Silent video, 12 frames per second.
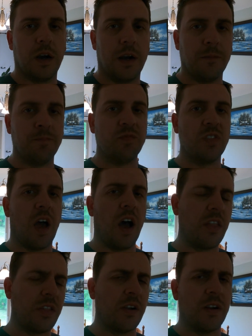
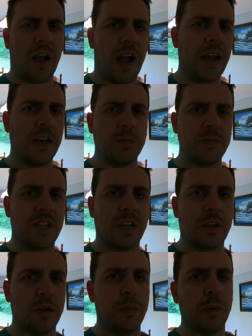Other items
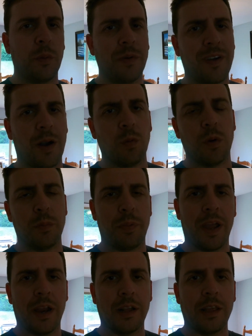that could be, we've got
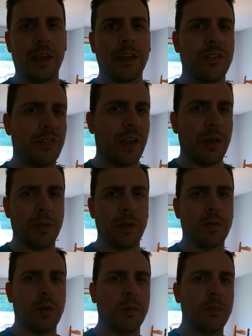wood paneling in the
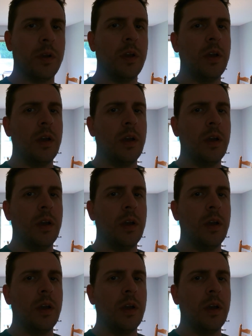family room.